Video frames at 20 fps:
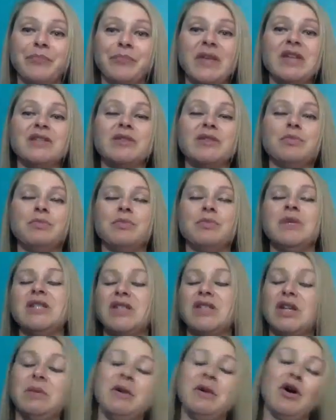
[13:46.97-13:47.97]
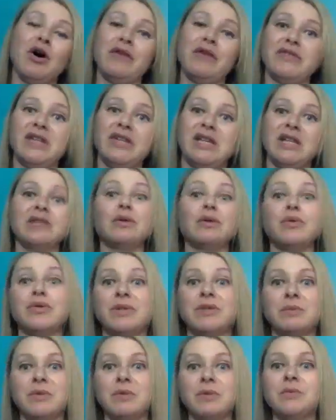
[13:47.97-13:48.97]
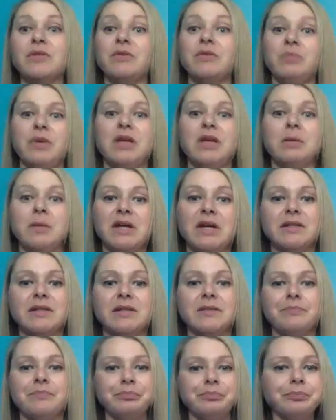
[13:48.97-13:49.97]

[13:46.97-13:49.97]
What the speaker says: And it's going to be offsetting those symptoms of PMS.